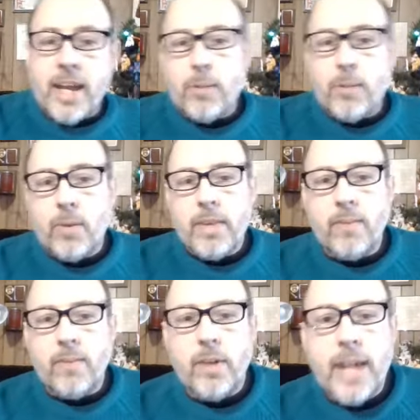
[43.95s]
and where that
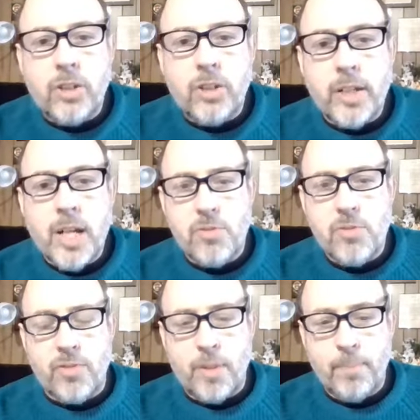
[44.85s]
word actually comes
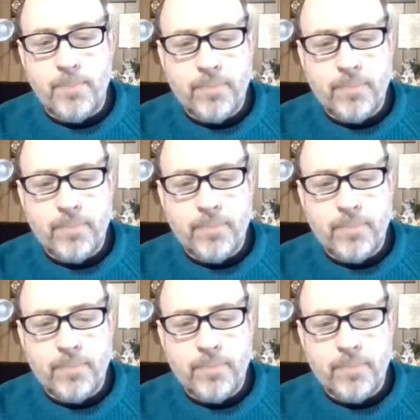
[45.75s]
from.